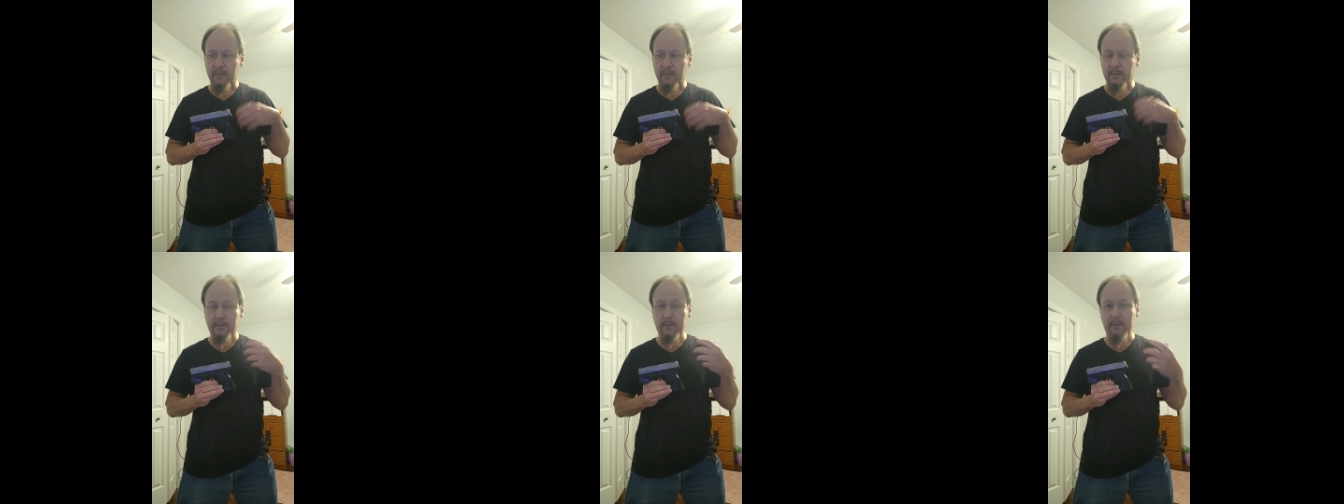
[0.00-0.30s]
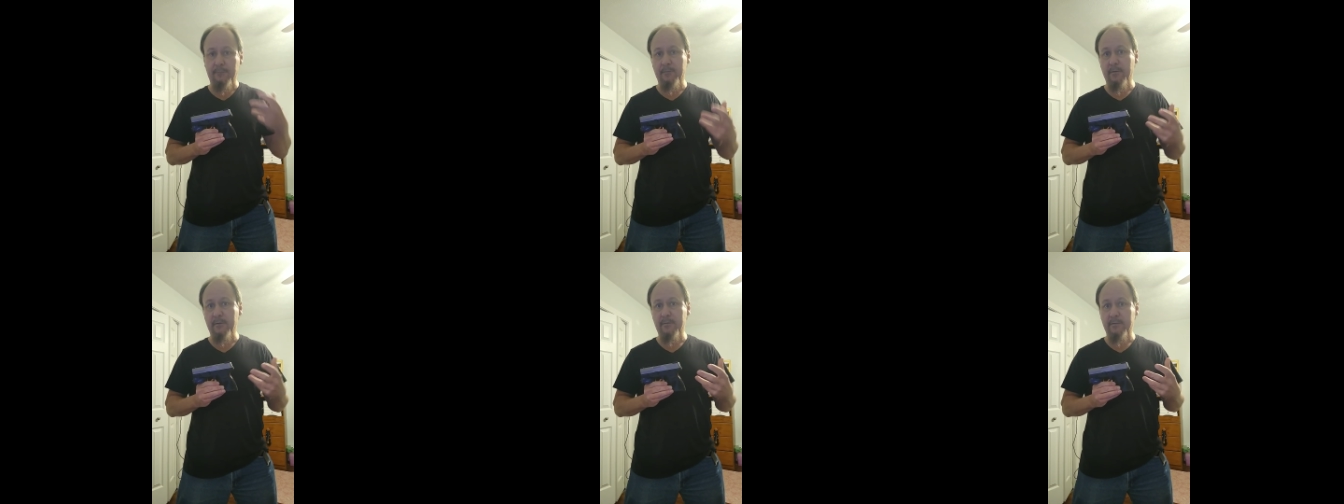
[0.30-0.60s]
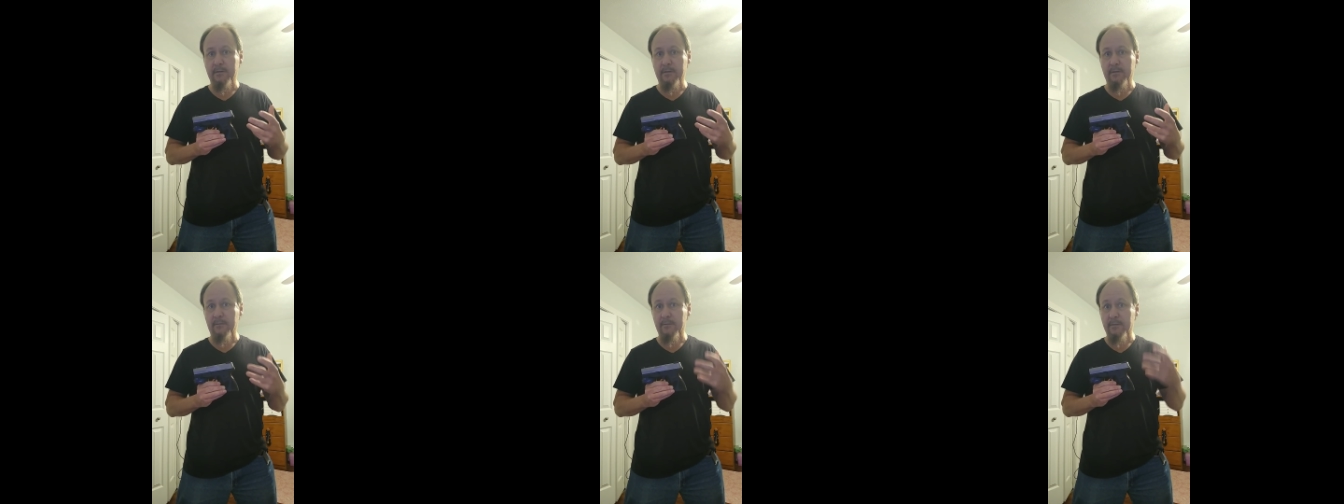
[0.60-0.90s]

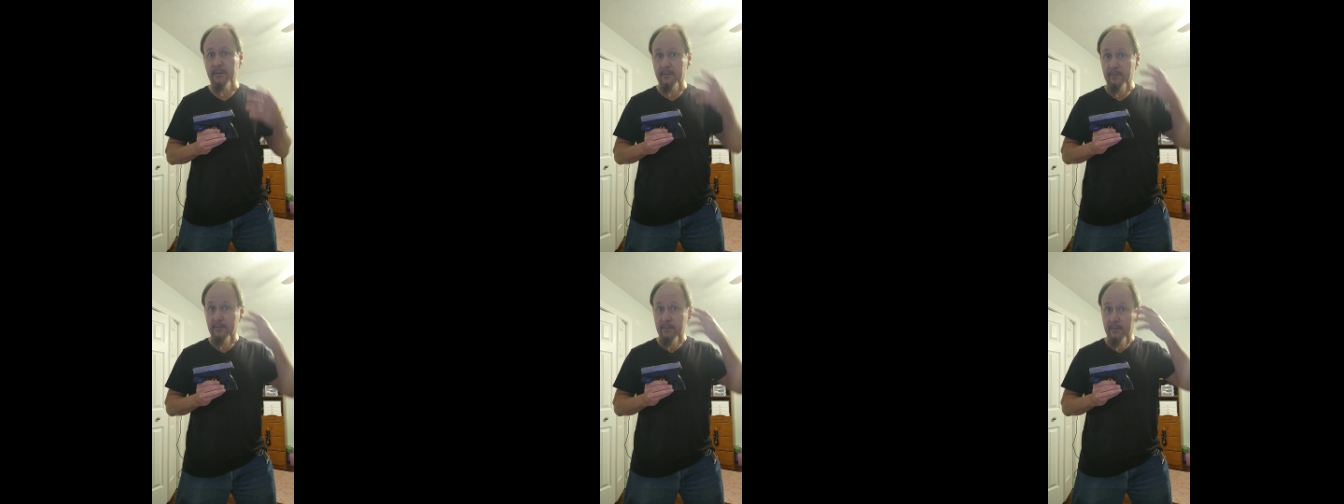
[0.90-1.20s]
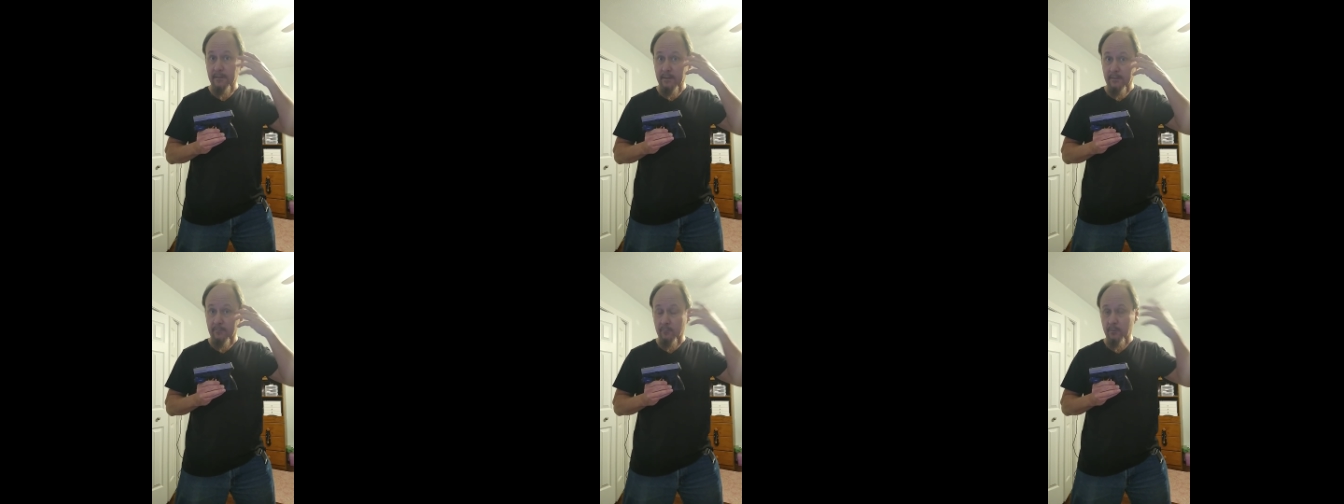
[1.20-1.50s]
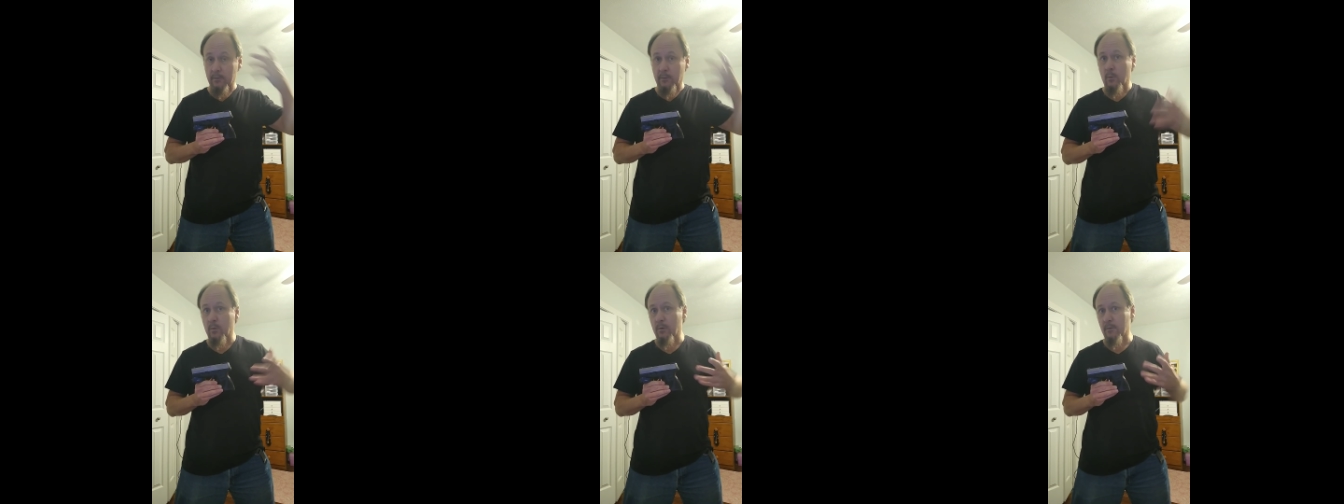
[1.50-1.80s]
differences in
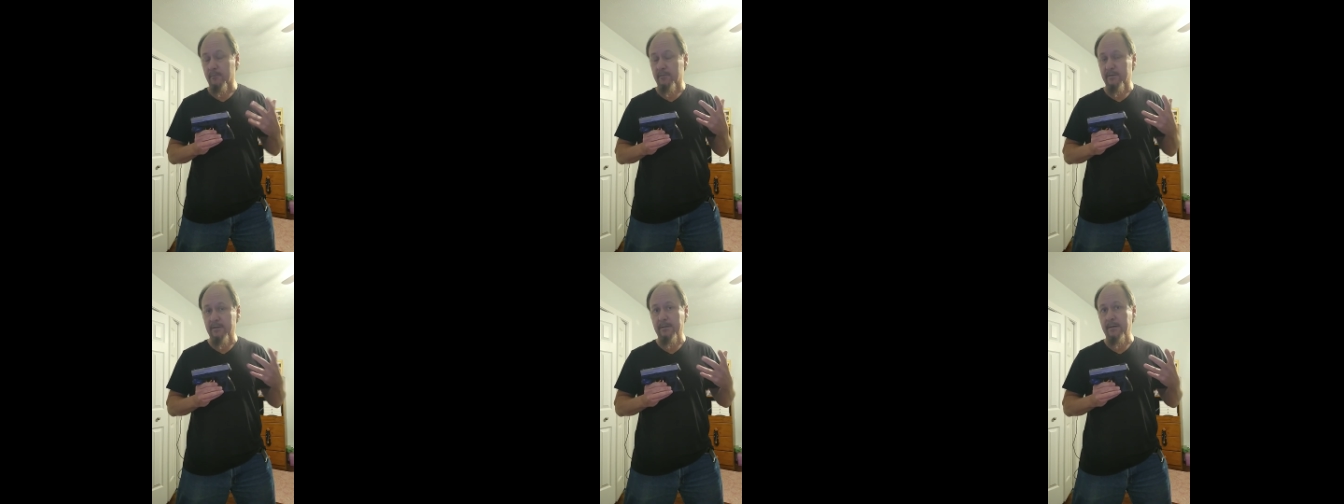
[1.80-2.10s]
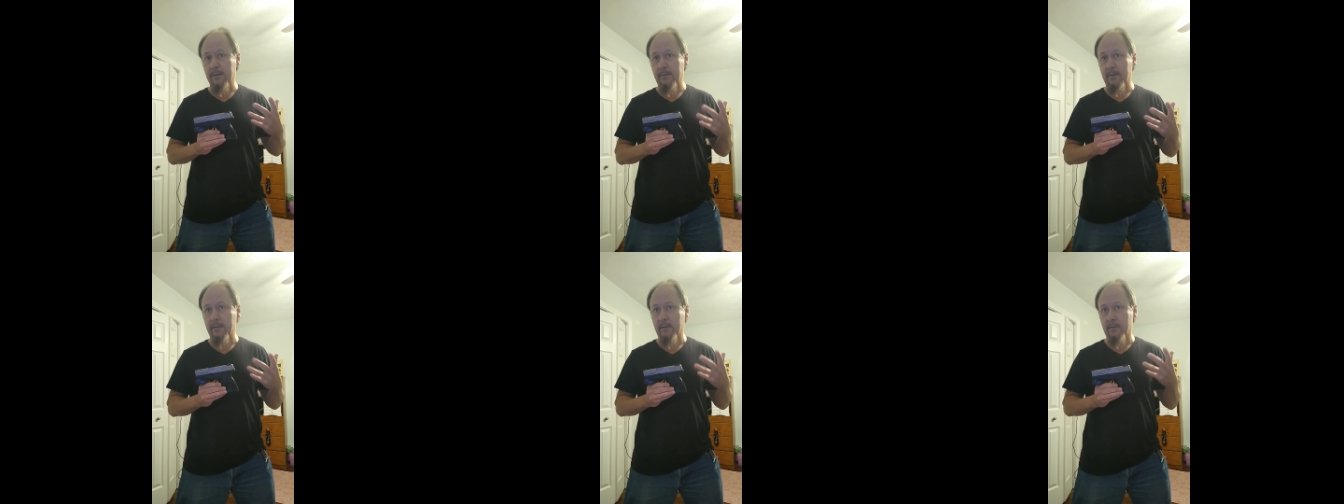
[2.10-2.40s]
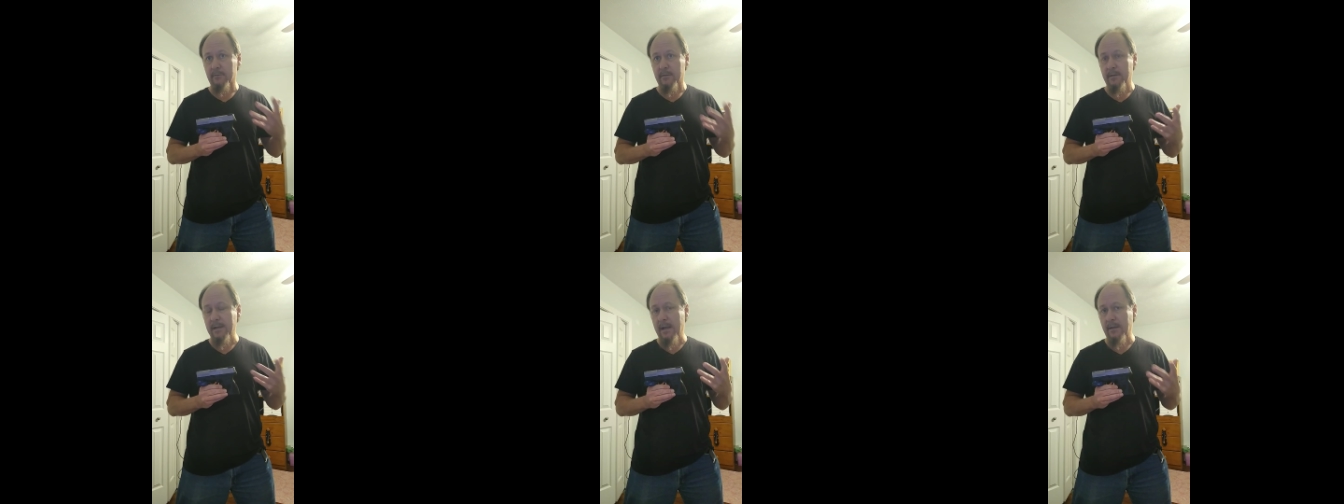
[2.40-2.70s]
real world
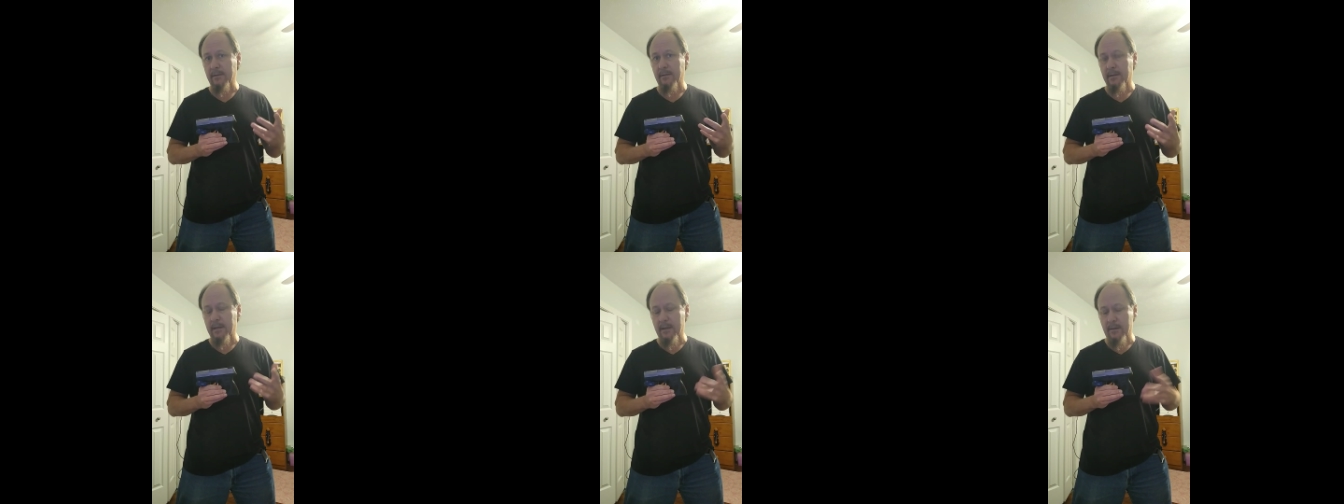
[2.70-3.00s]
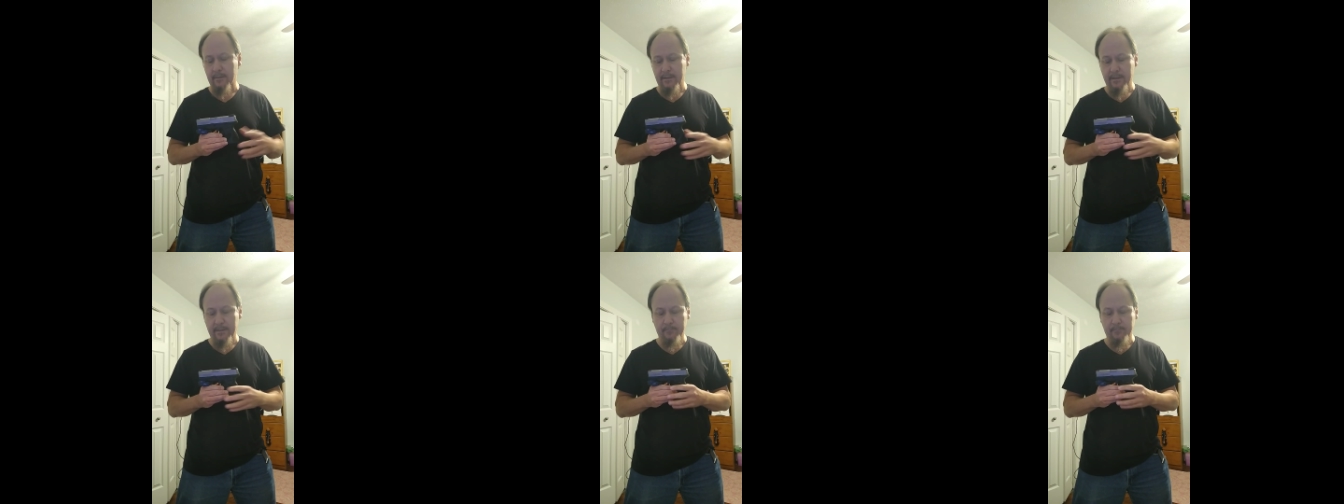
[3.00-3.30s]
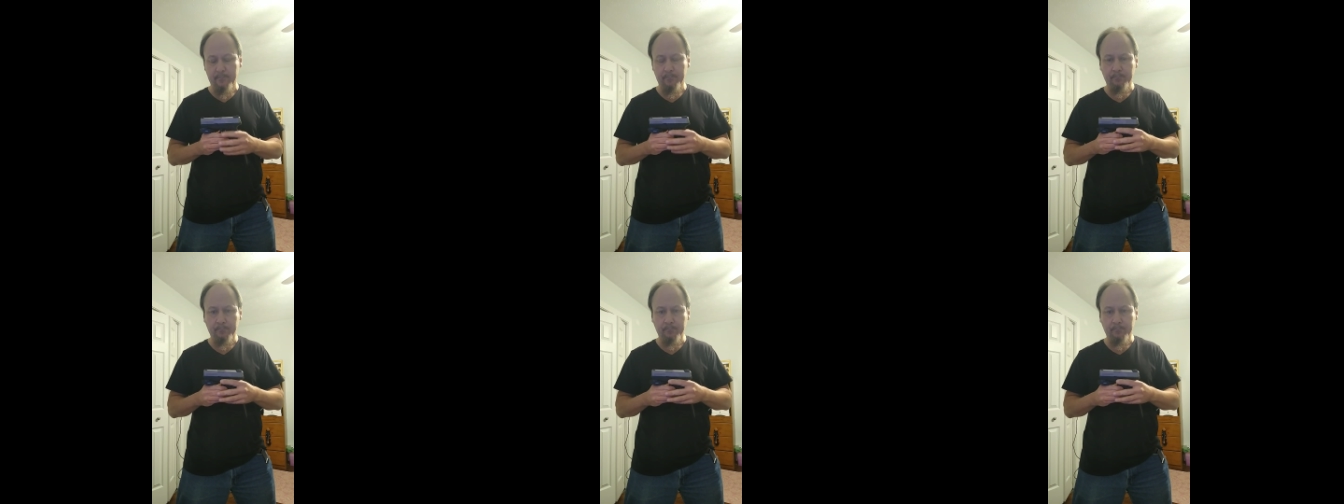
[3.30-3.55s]
scenarios and how you carry it.